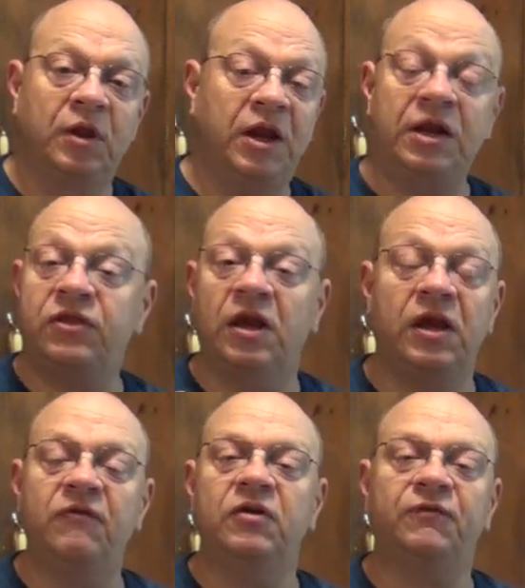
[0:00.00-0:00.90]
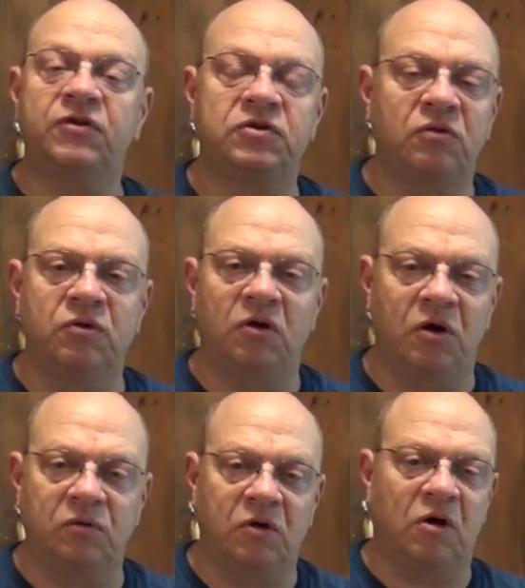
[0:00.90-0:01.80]
anything, even if it's on your
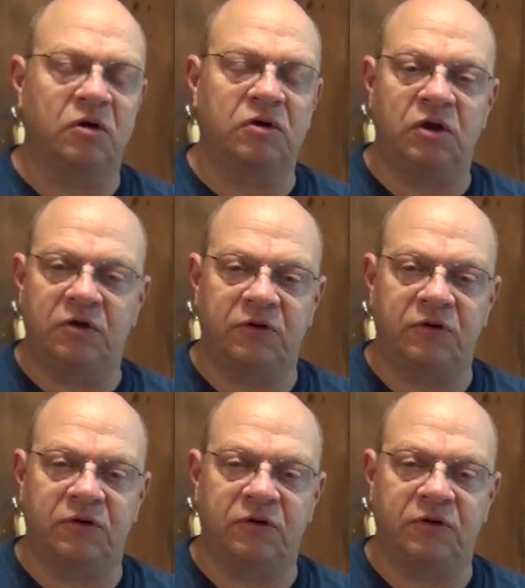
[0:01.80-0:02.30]
own garden and